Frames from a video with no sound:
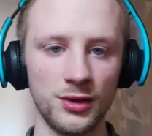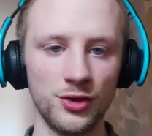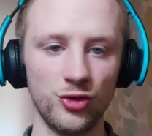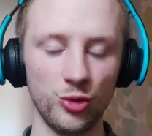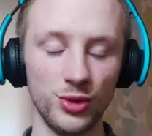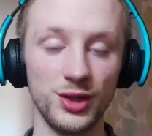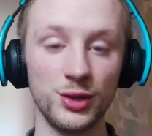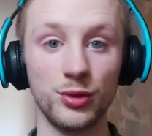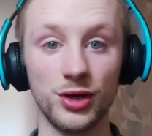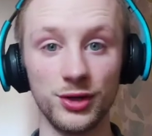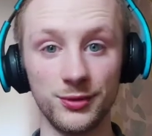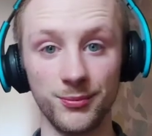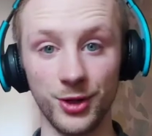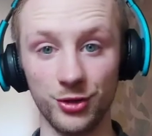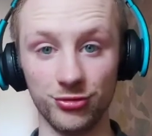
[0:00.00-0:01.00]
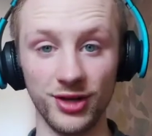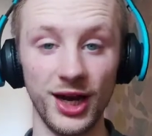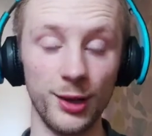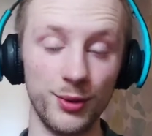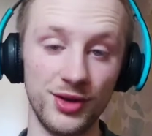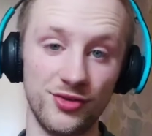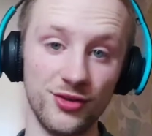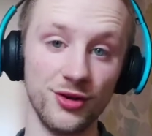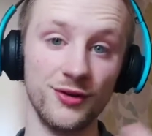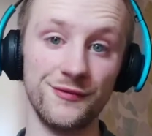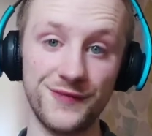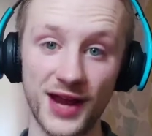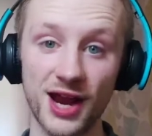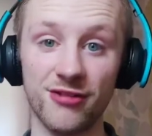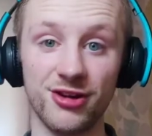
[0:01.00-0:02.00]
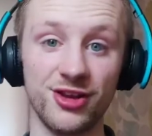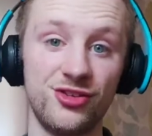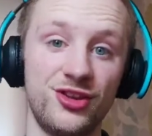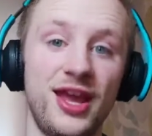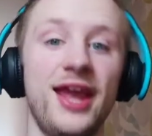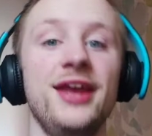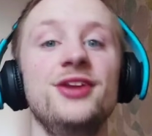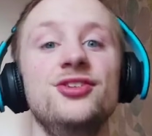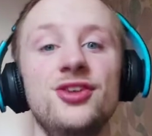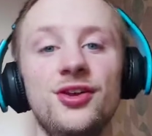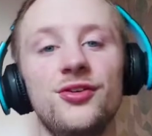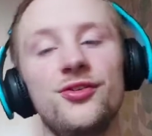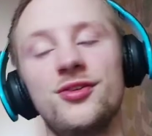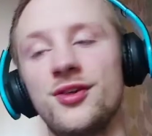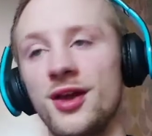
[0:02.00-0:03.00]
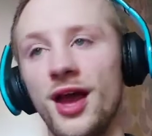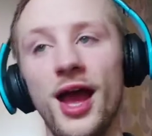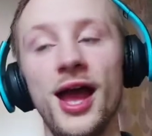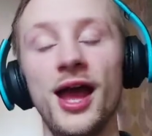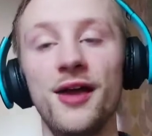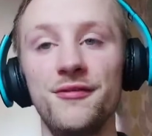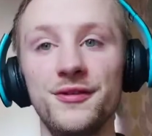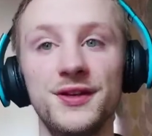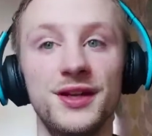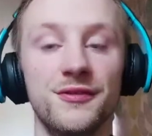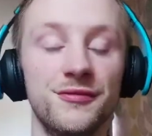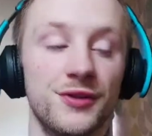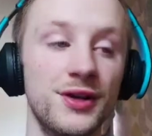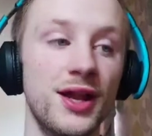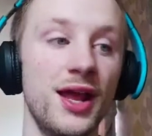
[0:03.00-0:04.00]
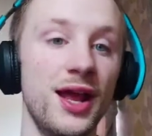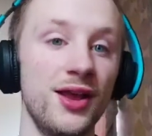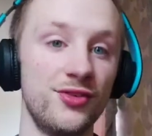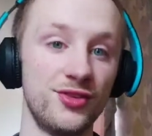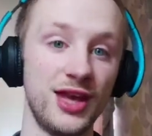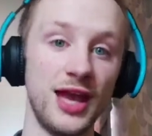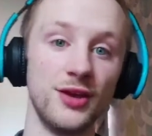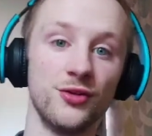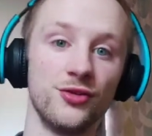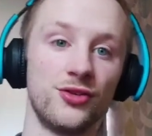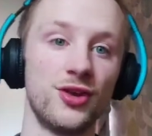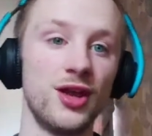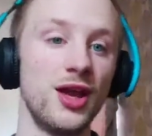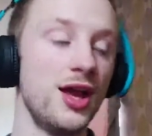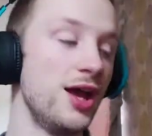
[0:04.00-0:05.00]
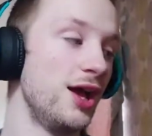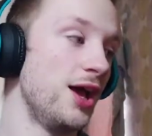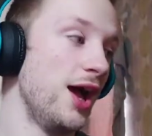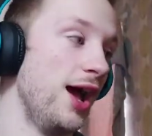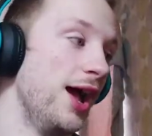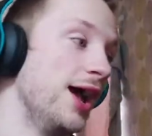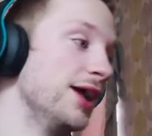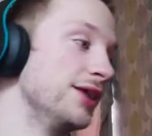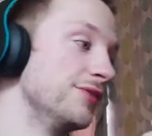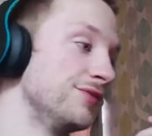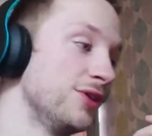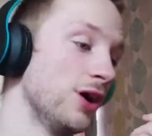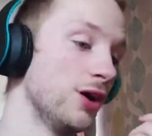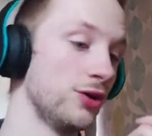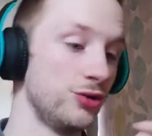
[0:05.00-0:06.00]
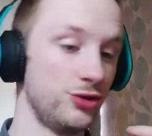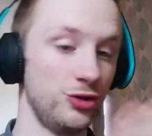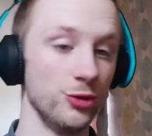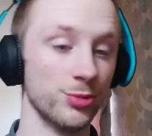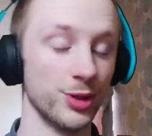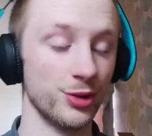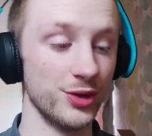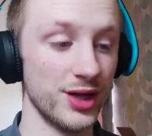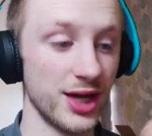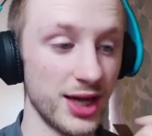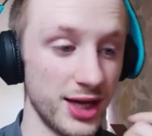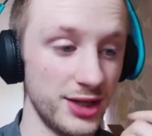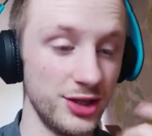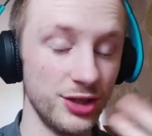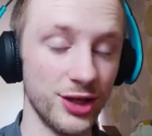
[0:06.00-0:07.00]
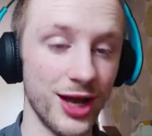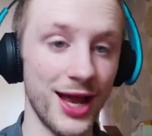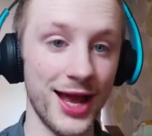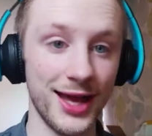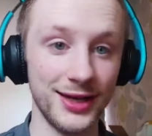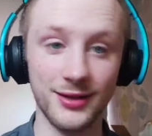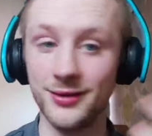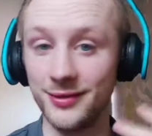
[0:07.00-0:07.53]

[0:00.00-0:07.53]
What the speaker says: so in the world of model railways, there are various gauges for different scales. You've got 009, you've got N,